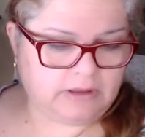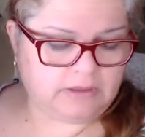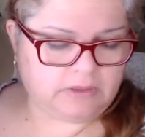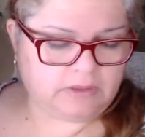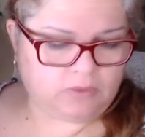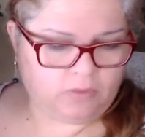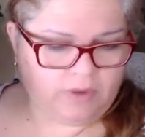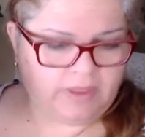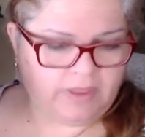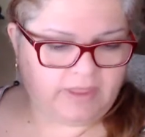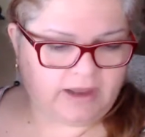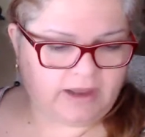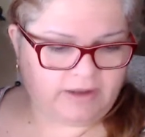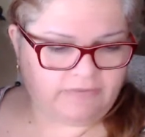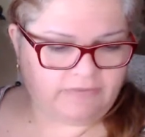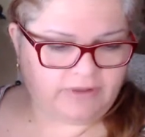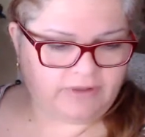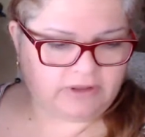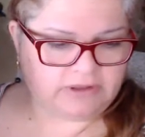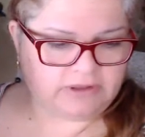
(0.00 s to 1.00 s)
way that I
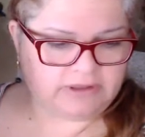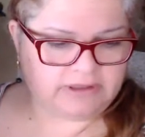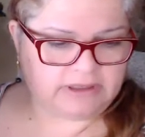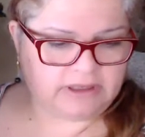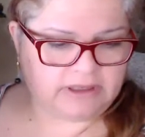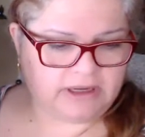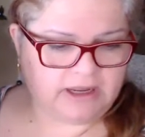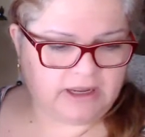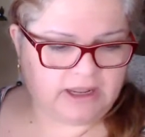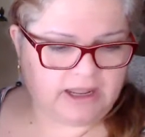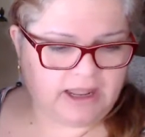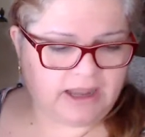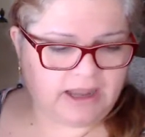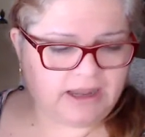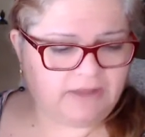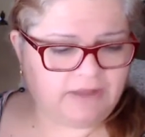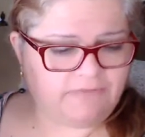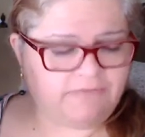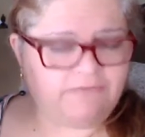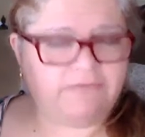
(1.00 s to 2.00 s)
felt it. And
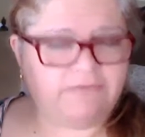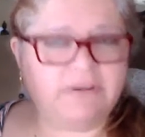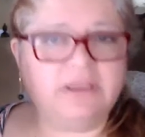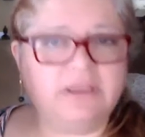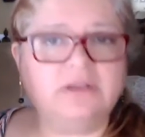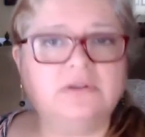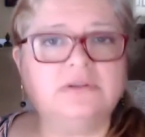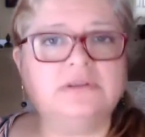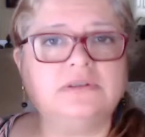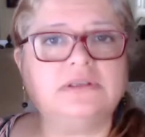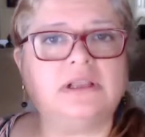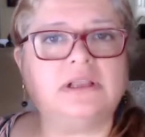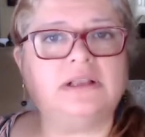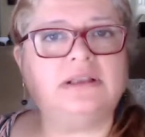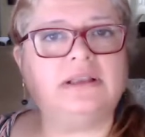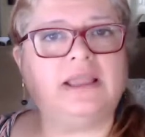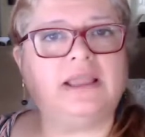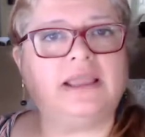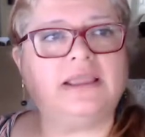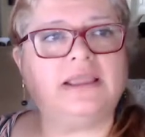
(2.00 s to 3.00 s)
it feels
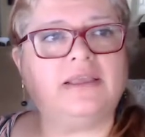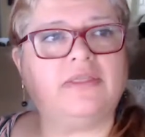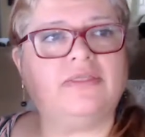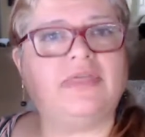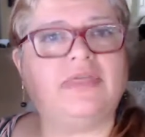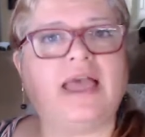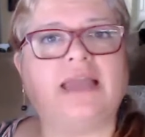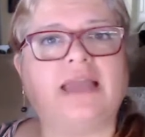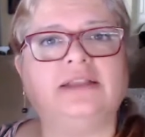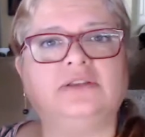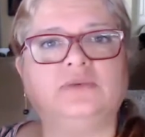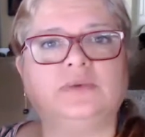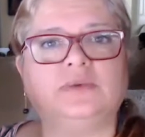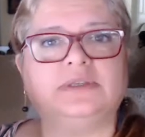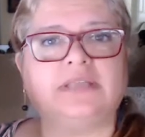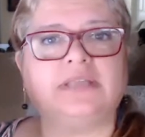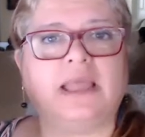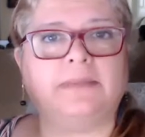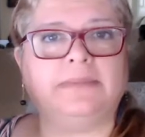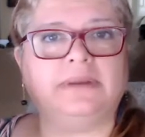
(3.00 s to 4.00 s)
like that is
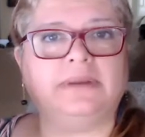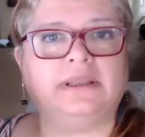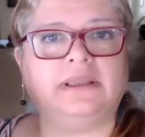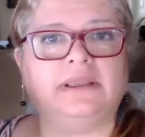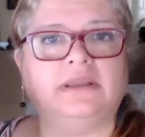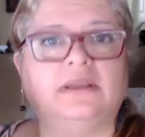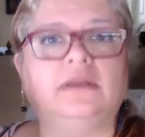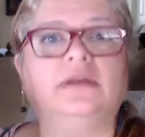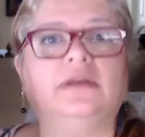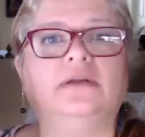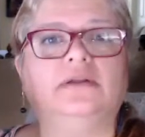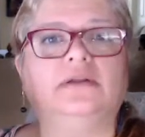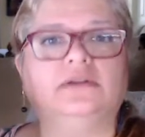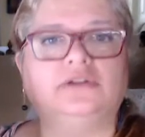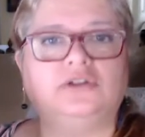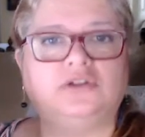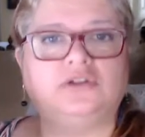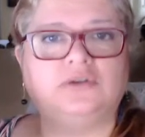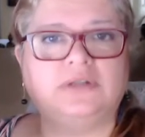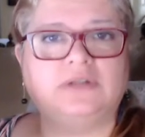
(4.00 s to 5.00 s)
what's happening
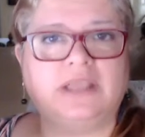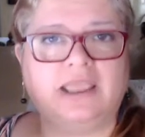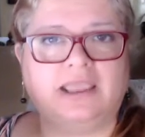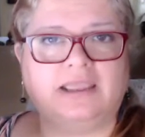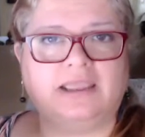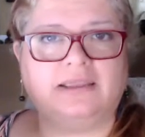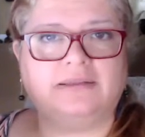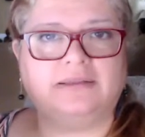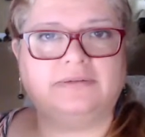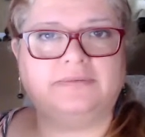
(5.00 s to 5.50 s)
today.